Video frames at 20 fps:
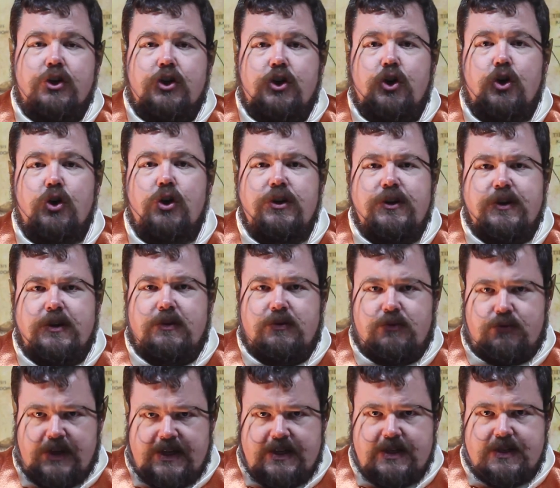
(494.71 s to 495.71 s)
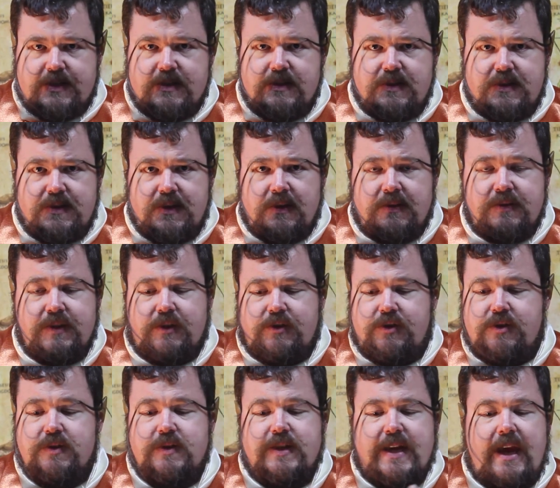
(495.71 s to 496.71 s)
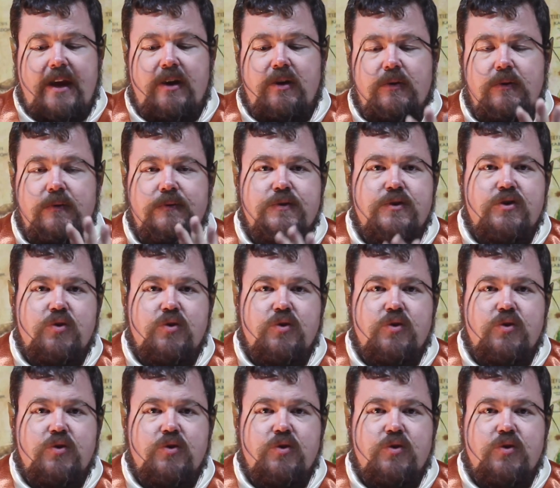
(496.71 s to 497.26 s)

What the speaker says: good races, such as elves,